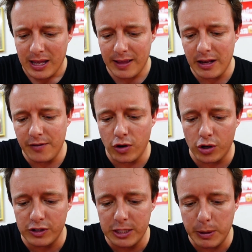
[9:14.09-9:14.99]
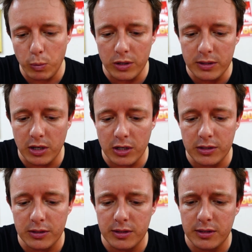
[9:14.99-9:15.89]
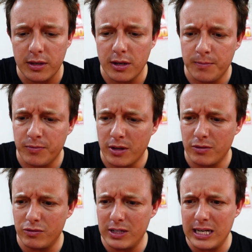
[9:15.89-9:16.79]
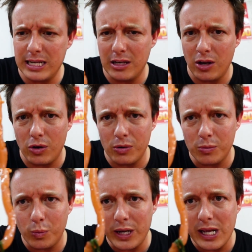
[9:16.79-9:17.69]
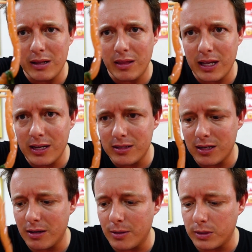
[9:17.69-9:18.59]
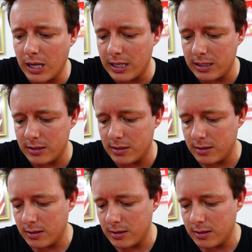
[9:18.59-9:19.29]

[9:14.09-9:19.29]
And then you've got crispy wontons, really long weird things, I don't know what that is,